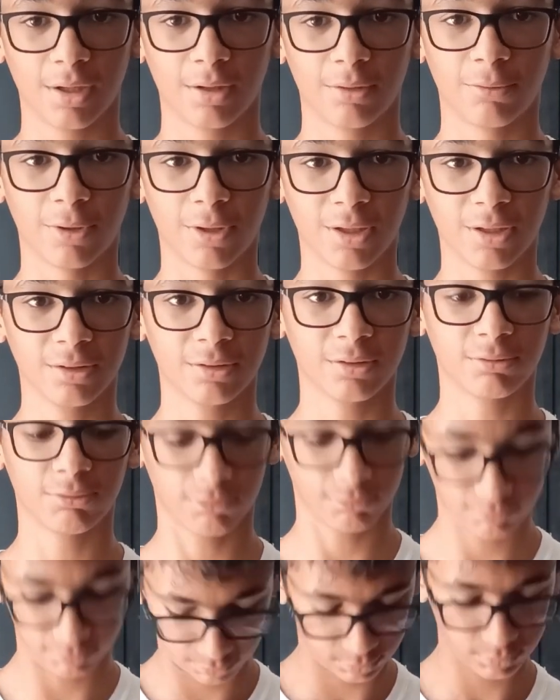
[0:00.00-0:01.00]
1 ace.
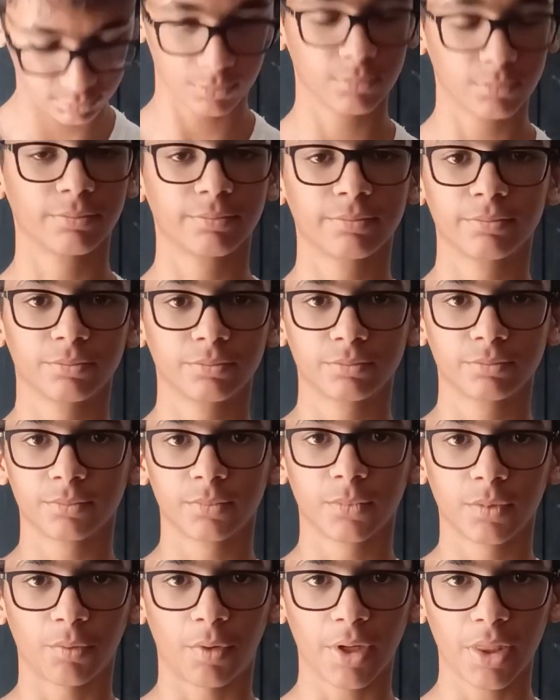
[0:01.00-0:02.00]

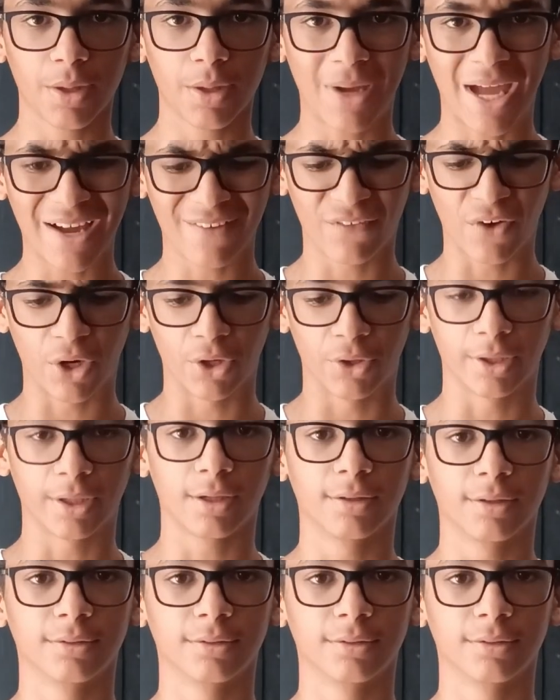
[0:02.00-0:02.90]
Why are they backfiring?